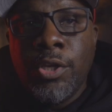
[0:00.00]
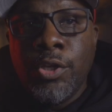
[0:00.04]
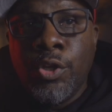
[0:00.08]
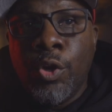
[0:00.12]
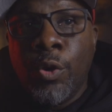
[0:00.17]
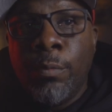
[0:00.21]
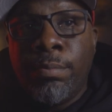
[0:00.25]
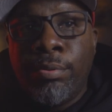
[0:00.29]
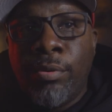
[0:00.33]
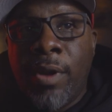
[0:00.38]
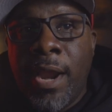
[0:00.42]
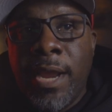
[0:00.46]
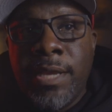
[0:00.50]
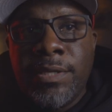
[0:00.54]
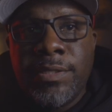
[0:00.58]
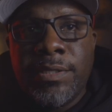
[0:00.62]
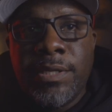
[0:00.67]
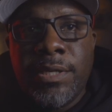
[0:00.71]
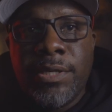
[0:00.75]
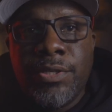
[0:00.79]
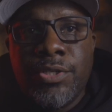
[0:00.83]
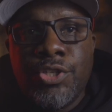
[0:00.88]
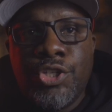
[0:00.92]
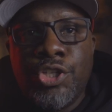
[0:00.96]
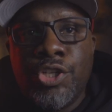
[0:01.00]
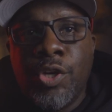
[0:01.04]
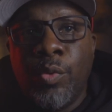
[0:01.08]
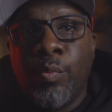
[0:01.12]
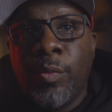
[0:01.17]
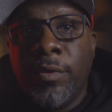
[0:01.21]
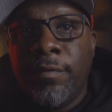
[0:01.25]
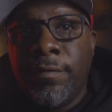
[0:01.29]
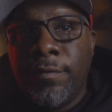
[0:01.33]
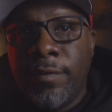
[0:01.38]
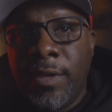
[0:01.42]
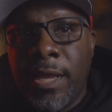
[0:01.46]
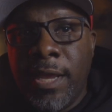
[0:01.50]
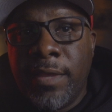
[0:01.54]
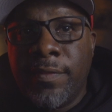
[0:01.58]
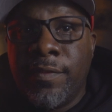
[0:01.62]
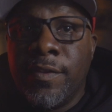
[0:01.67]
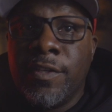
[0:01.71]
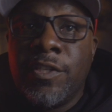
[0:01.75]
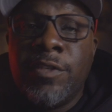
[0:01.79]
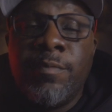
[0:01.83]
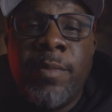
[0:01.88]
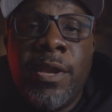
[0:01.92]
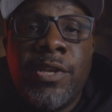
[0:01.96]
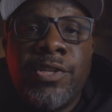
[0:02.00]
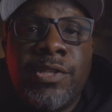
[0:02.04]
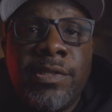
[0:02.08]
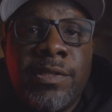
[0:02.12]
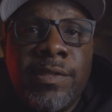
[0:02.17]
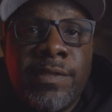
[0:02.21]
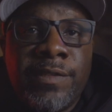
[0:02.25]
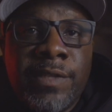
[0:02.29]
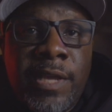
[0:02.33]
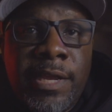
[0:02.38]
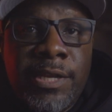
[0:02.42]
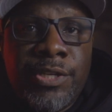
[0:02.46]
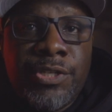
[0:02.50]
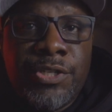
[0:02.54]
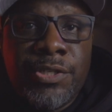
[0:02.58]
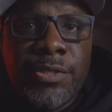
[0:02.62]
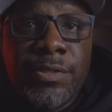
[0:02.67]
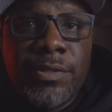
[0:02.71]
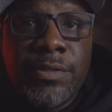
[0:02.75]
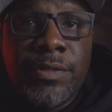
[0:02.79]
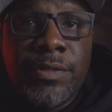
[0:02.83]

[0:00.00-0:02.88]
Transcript: Your pricing should reflect this specialization.